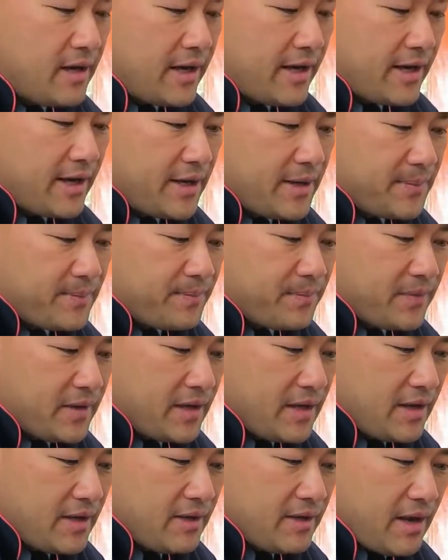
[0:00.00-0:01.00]

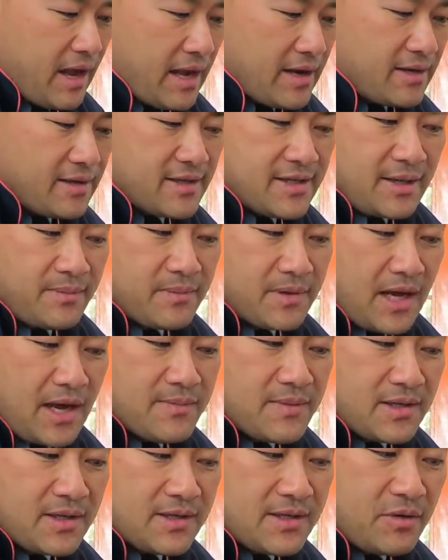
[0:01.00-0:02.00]
And
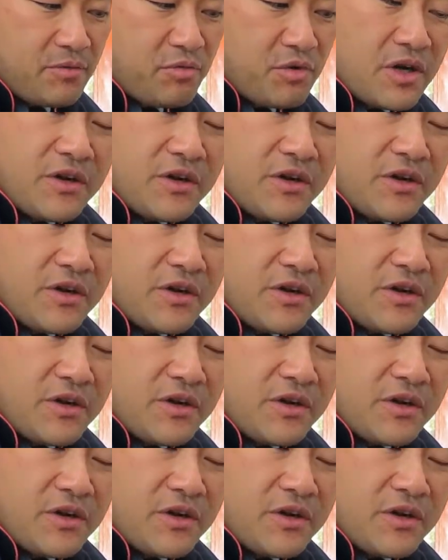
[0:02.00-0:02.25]
sometimes it's a